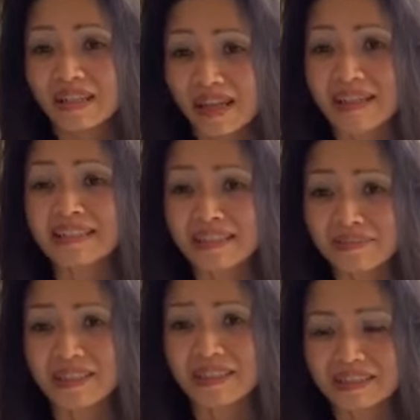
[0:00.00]

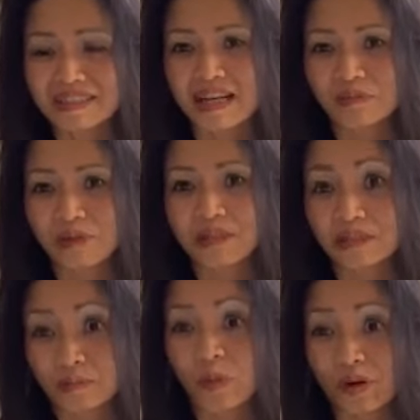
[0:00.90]
activities that was
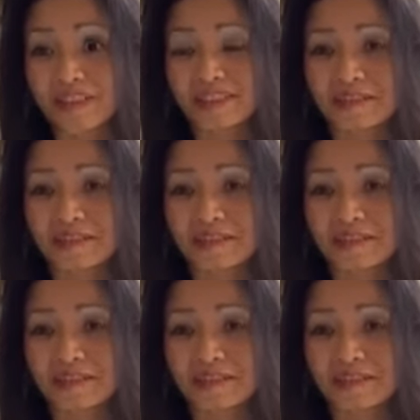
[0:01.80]
important